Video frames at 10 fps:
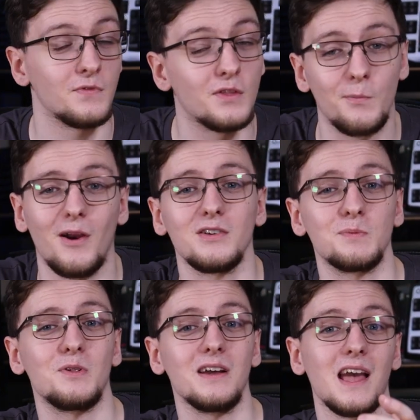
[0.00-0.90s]
The power
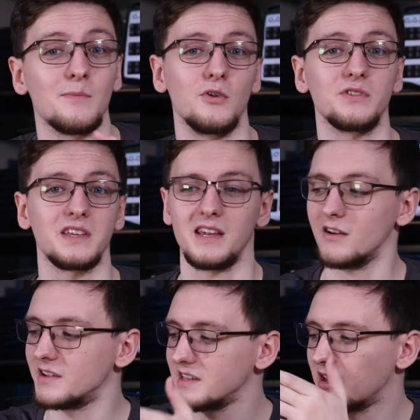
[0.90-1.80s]
supply I'm using here
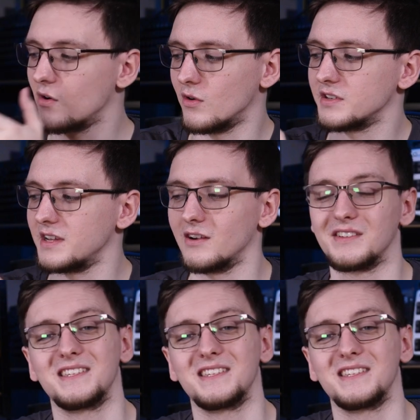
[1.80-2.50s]
is a Corsair